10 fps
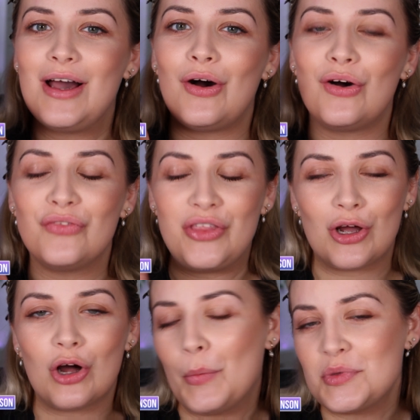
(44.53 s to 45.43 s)
of the
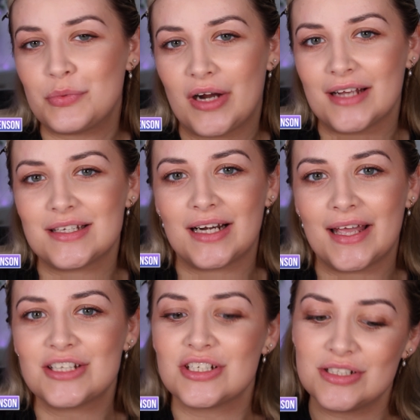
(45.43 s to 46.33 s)
Corpse Bride
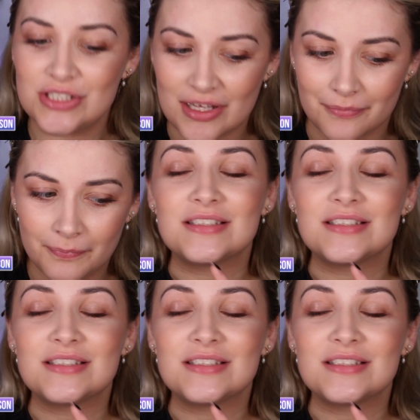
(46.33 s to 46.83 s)
collection too.